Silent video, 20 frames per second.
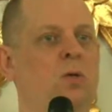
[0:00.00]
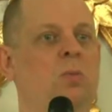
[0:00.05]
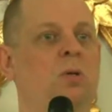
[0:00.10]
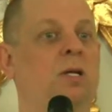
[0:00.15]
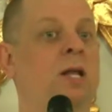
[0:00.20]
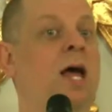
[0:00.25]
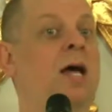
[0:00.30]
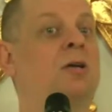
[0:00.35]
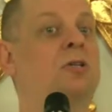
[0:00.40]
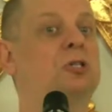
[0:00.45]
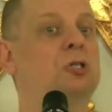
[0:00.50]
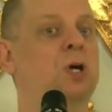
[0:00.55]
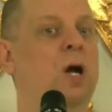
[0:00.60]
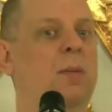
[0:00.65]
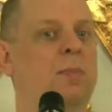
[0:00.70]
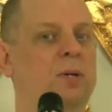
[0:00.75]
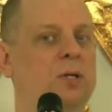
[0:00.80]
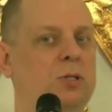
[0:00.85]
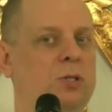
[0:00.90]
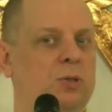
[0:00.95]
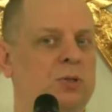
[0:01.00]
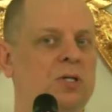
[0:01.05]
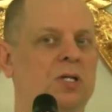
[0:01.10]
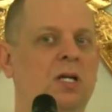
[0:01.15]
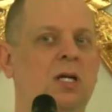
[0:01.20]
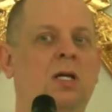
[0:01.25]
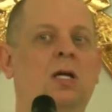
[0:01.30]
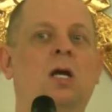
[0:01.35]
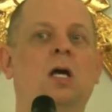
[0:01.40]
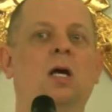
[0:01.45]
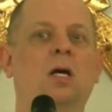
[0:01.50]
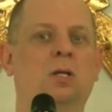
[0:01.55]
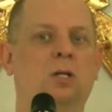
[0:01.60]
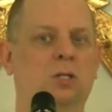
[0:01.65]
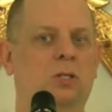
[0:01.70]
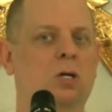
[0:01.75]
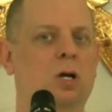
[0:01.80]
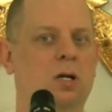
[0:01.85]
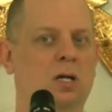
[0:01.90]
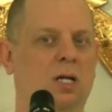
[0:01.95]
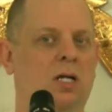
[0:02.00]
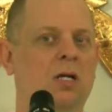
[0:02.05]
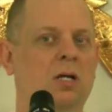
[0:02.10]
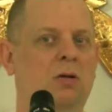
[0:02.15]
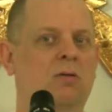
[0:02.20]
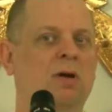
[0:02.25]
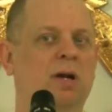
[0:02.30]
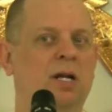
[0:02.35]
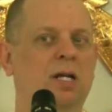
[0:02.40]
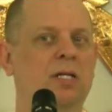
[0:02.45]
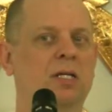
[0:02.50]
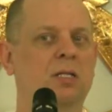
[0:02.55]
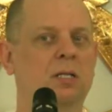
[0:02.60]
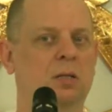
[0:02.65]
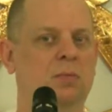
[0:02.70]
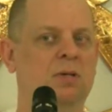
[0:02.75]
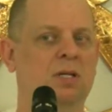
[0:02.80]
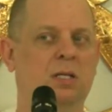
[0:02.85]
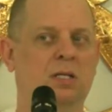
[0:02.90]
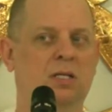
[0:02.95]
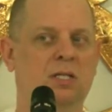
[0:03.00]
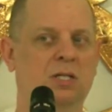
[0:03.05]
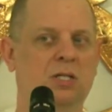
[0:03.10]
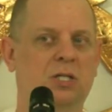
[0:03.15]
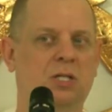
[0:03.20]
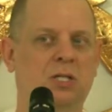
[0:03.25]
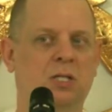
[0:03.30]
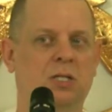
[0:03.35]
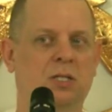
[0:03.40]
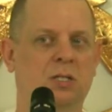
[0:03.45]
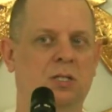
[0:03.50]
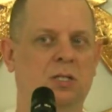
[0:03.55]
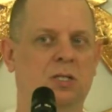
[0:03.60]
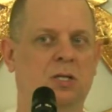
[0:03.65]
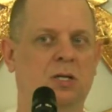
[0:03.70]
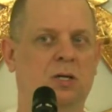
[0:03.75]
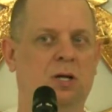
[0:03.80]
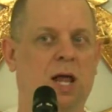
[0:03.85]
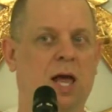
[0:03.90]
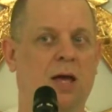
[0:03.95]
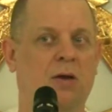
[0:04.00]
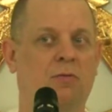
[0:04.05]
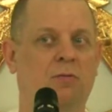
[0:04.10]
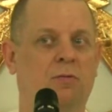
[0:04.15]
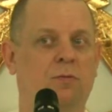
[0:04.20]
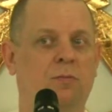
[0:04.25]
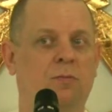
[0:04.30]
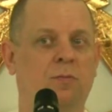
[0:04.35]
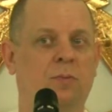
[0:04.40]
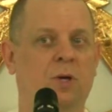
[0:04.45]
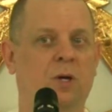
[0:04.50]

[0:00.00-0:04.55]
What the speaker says: But now's your opportunity to start integrating some of the teachings into your life.